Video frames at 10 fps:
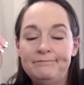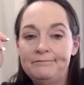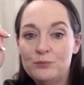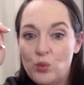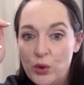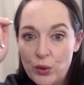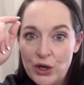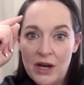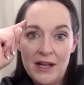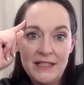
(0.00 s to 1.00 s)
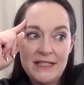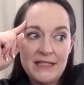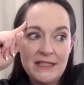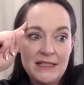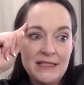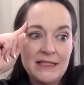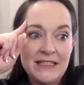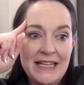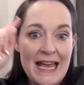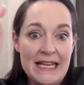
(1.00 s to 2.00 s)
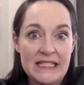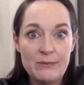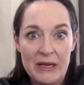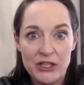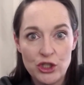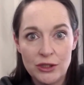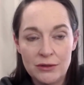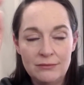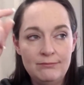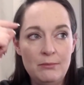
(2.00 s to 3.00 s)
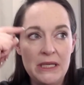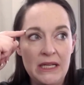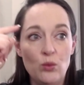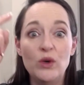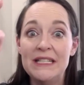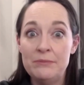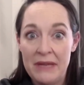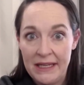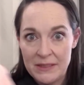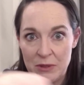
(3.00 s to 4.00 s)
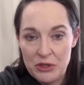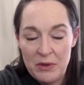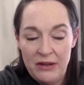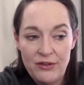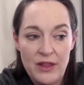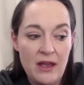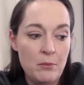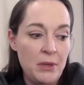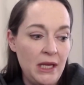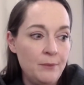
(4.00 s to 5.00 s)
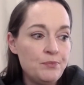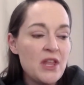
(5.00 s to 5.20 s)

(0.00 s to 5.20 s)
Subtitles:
we were not as special, meaning we didn't make as much money for the company.